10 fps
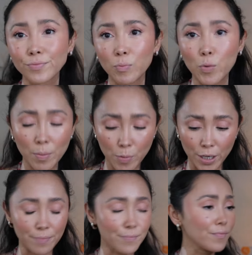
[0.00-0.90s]
Pretty
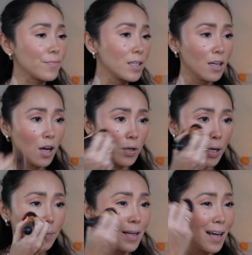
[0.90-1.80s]
pretty.
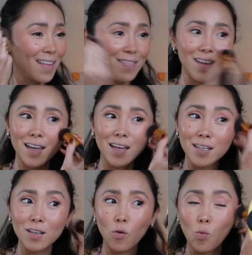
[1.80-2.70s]
Okay, and
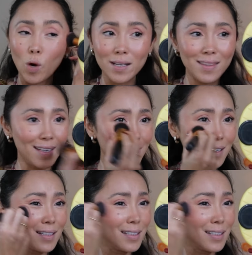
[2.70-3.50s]
then one thing